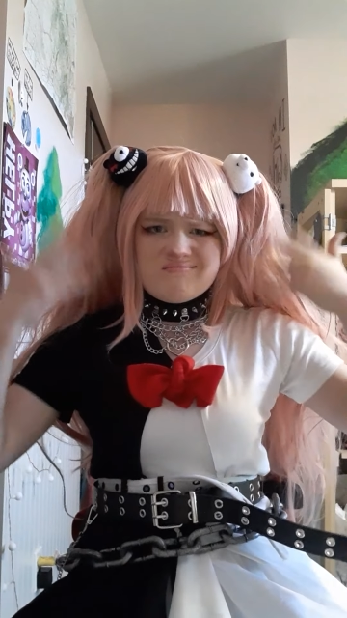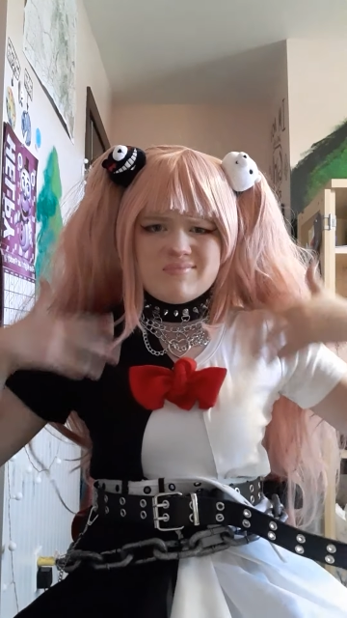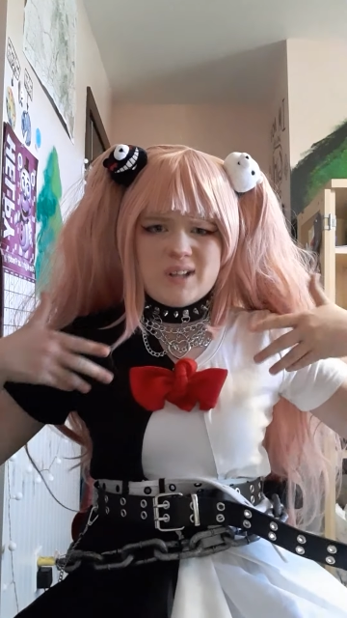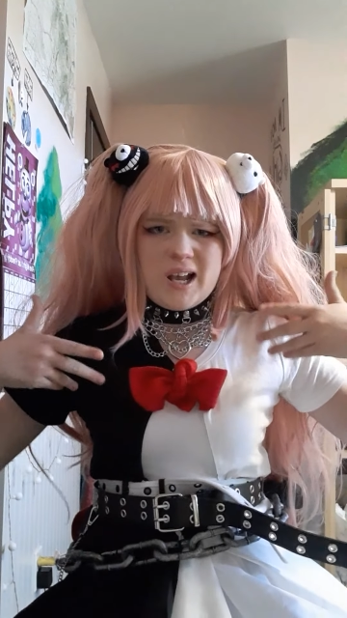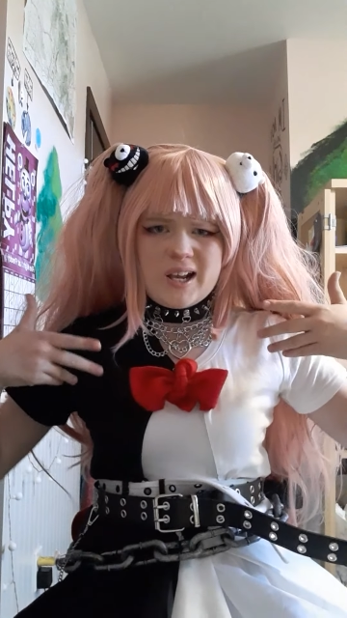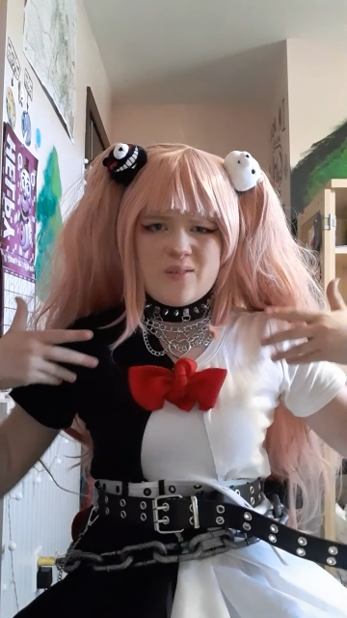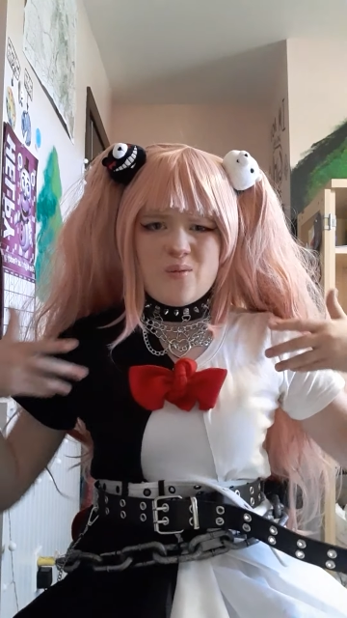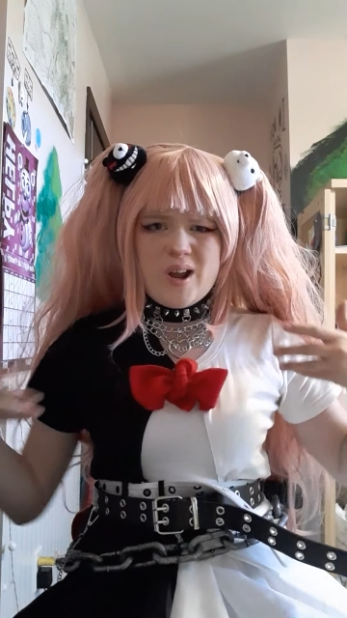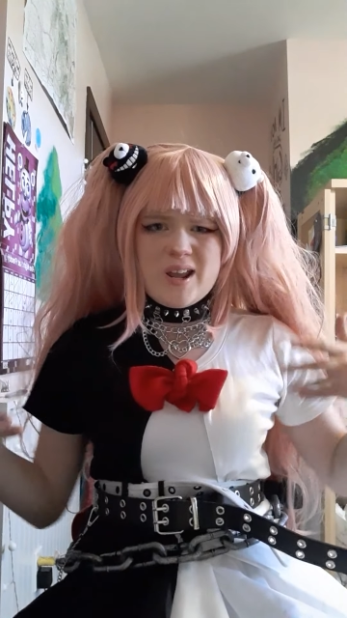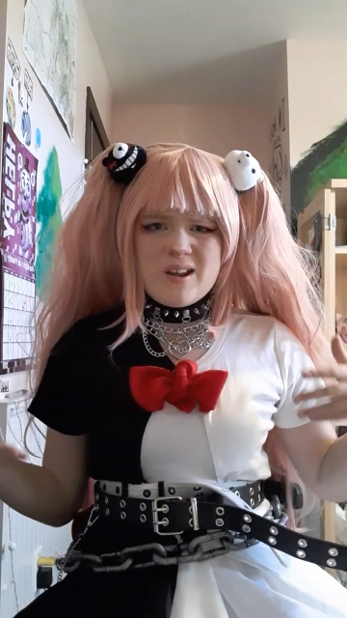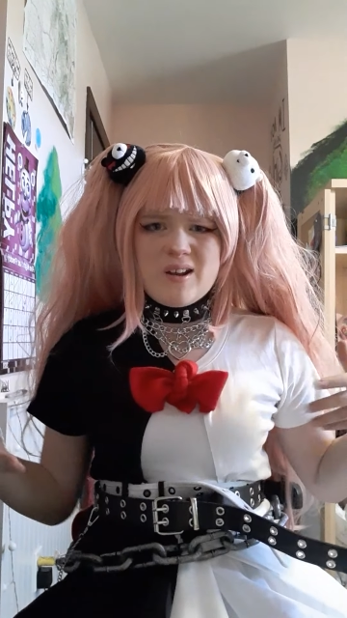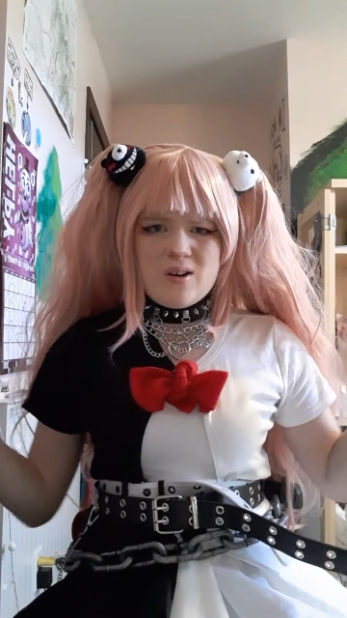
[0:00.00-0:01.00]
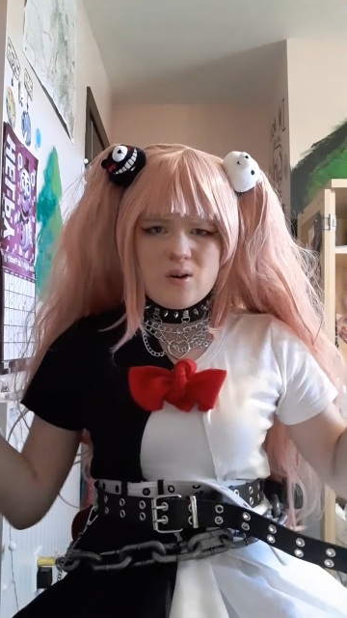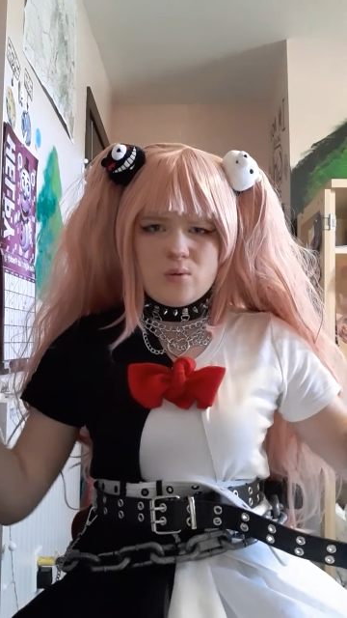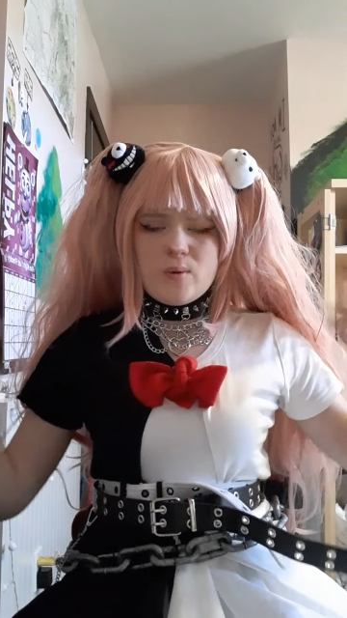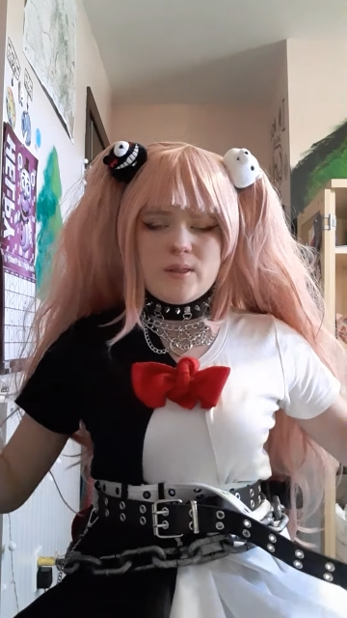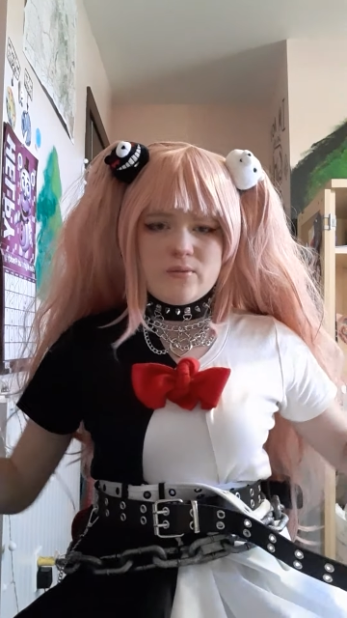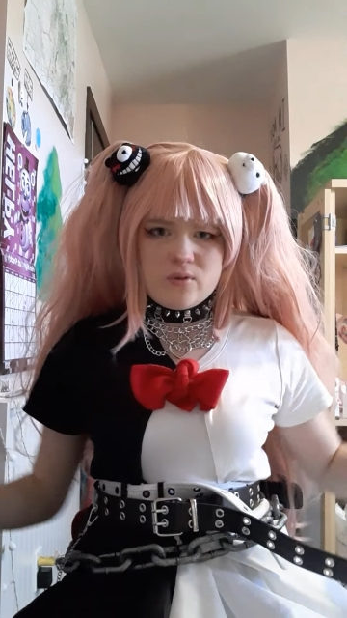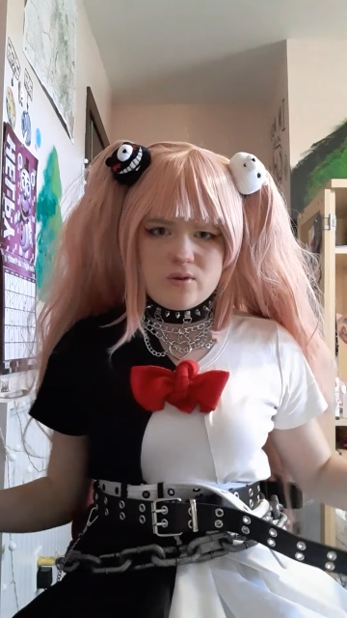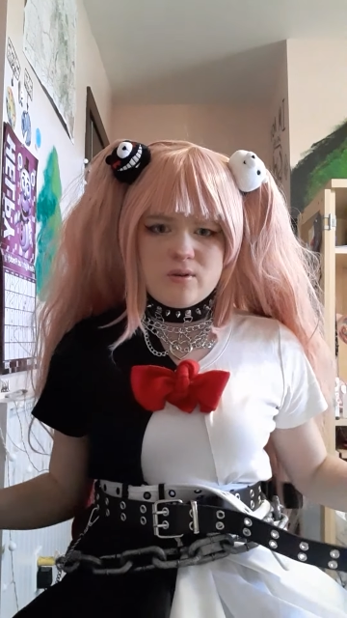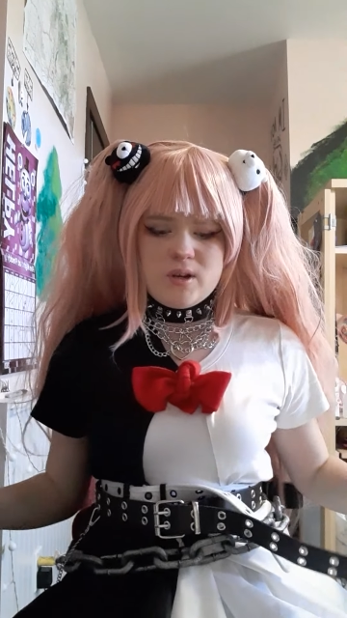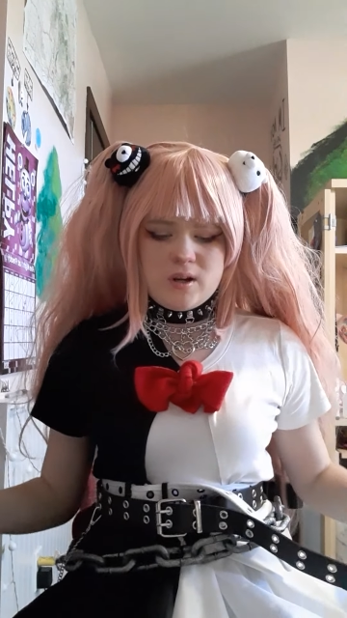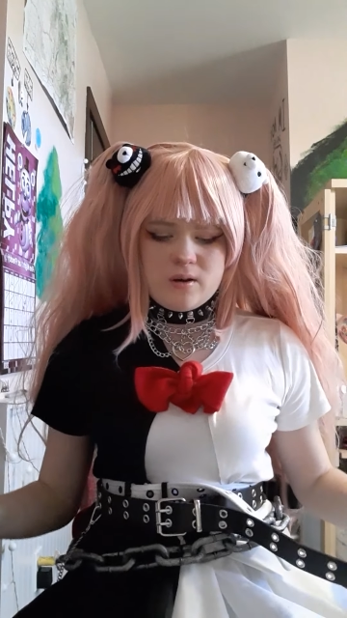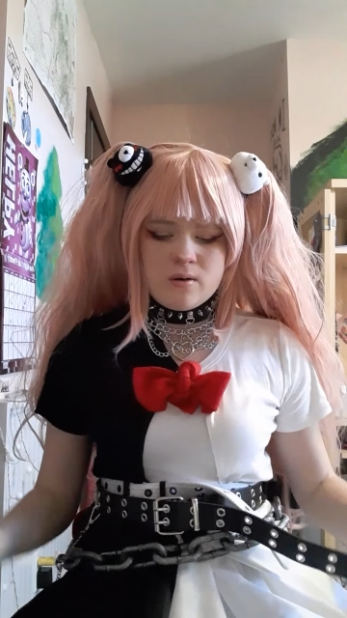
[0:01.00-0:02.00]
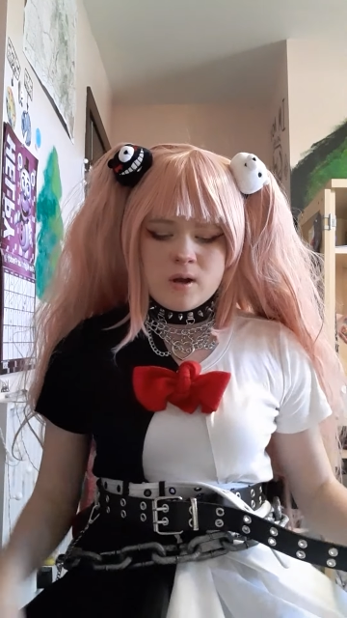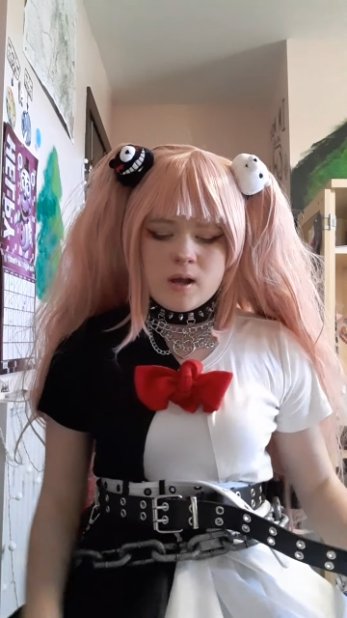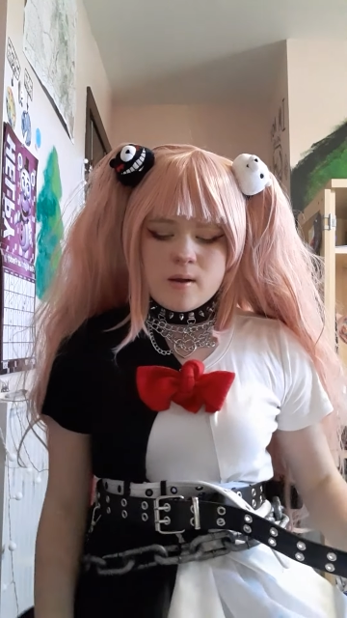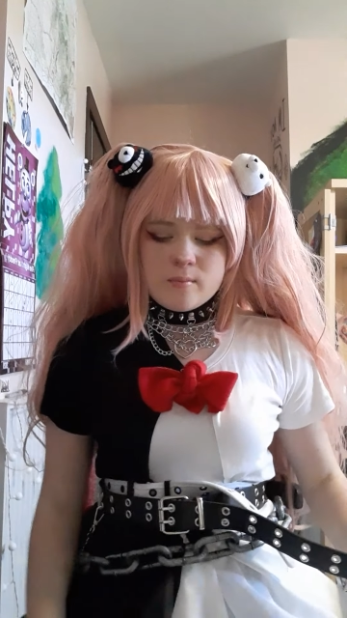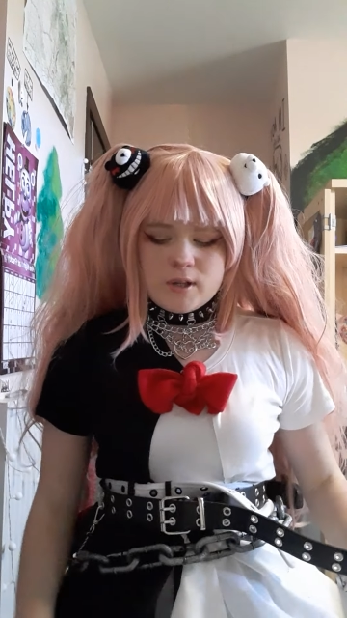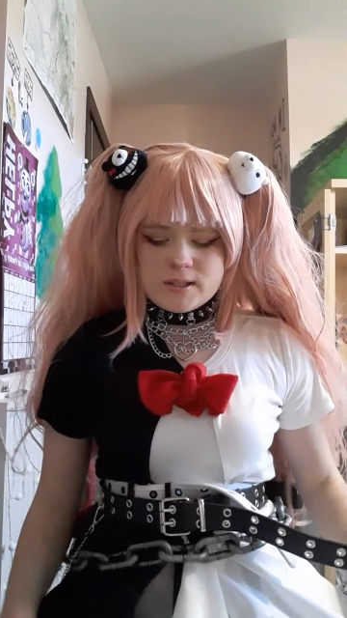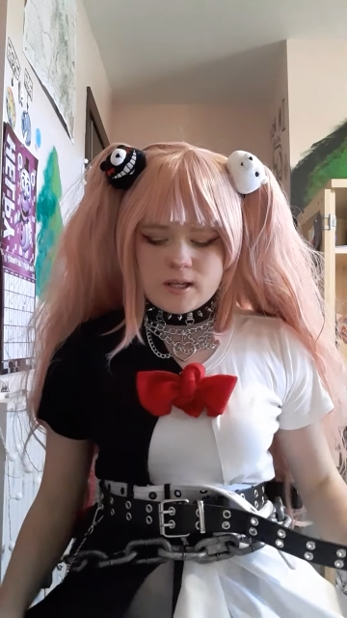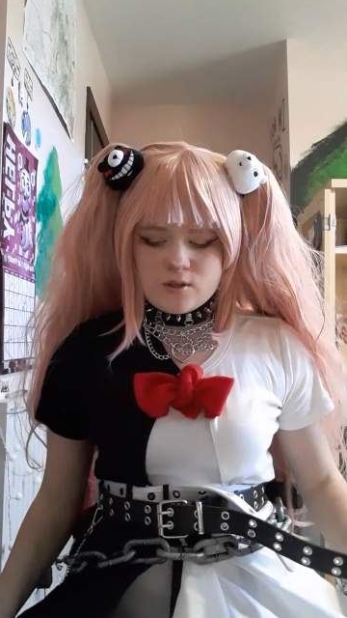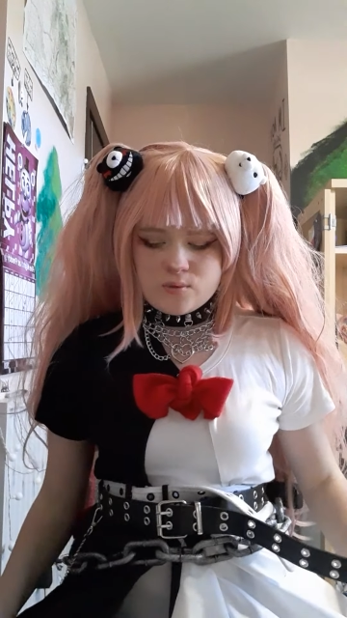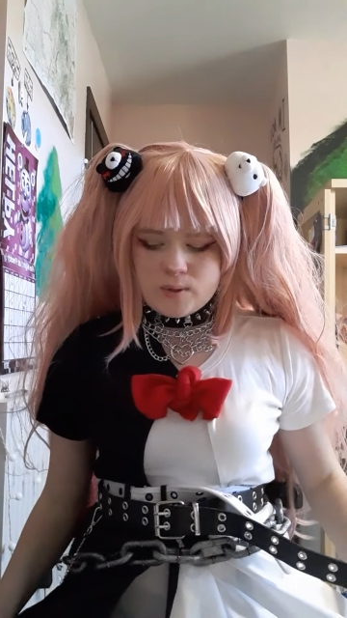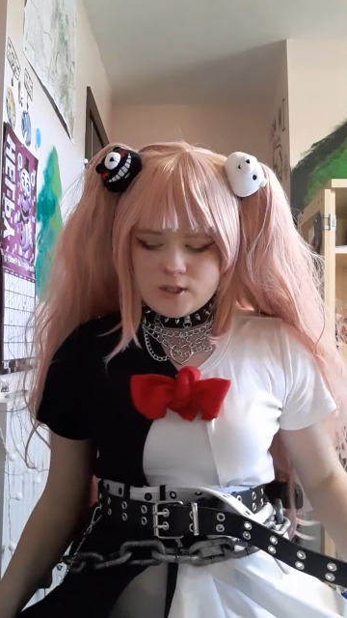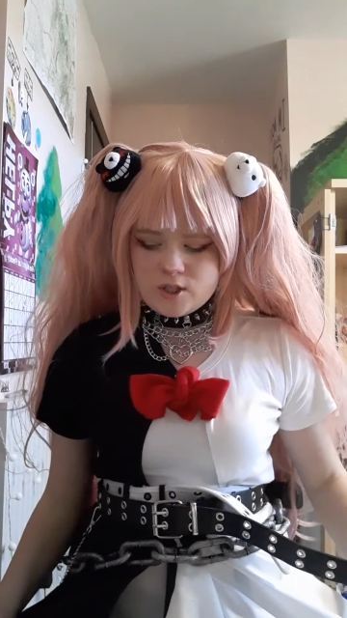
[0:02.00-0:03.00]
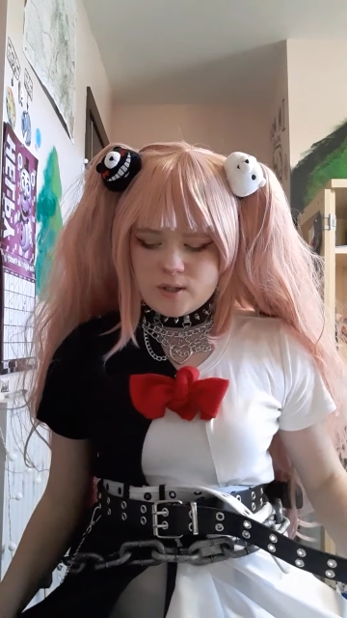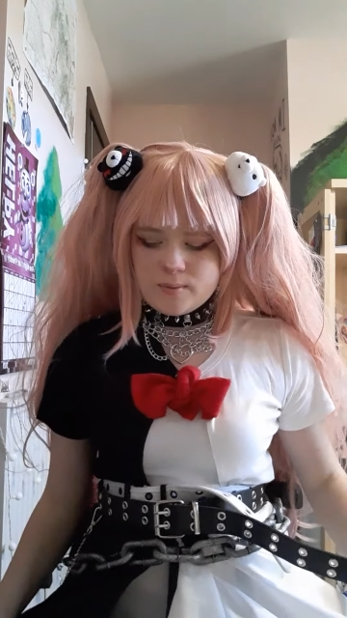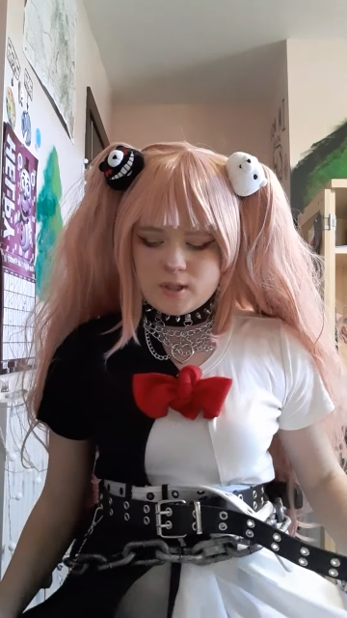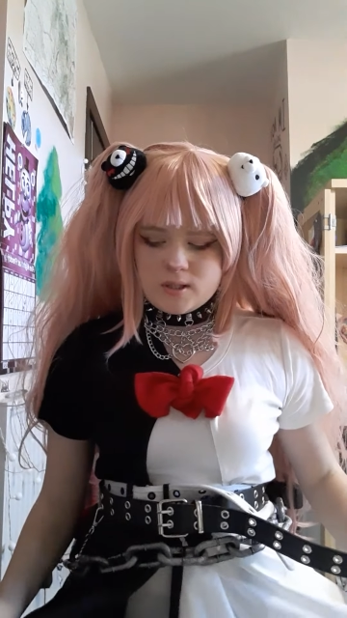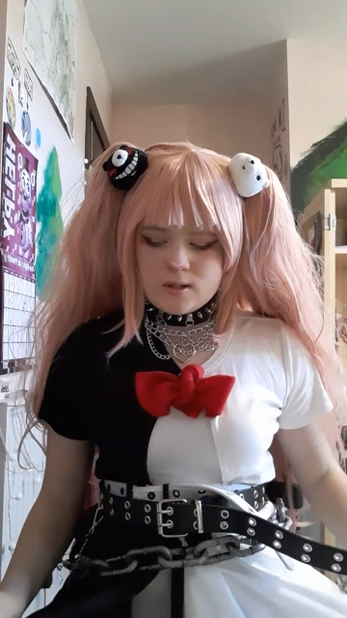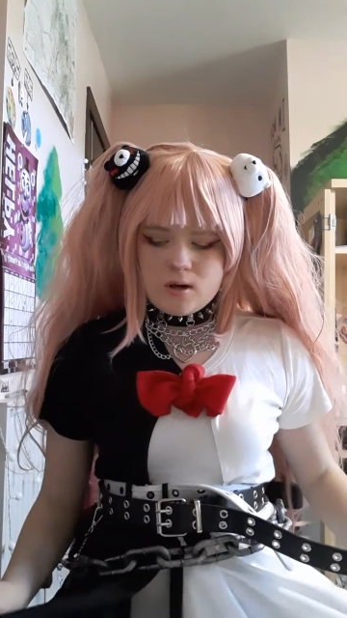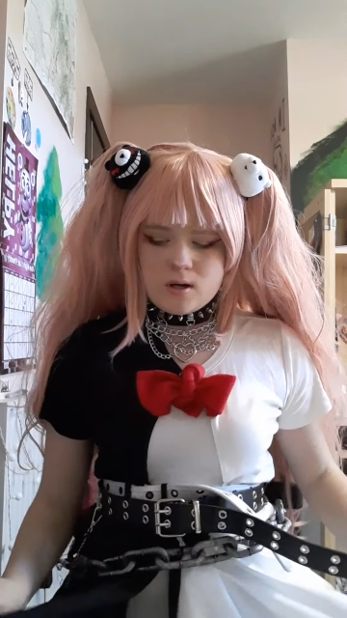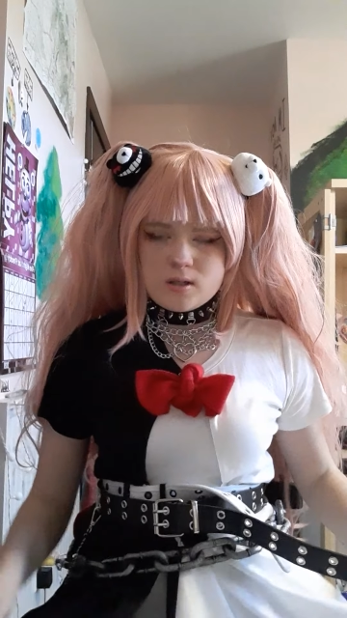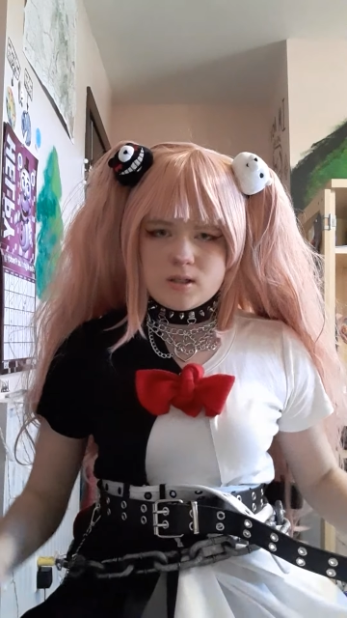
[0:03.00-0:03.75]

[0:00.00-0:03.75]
black and white all the way through, Plus I switched up the socks,